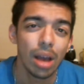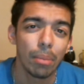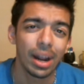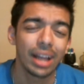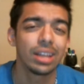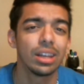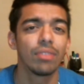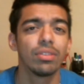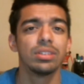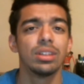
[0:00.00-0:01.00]
But I can
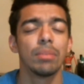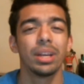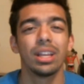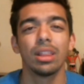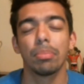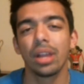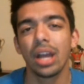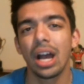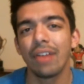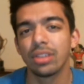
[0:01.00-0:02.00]
definitely see them making the
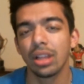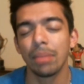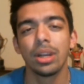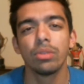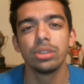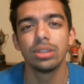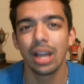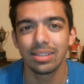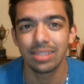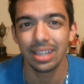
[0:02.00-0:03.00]
playoffs. Let me know what you
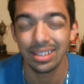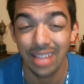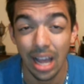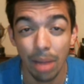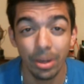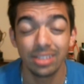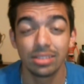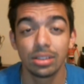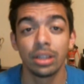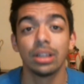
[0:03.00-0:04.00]
guys think. Is Tom Brady
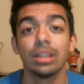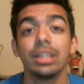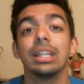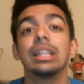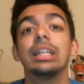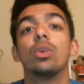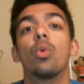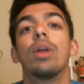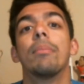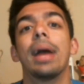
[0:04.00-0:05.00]
still an elite
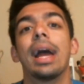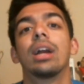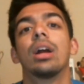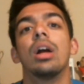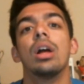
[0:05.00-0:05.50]
quarterback?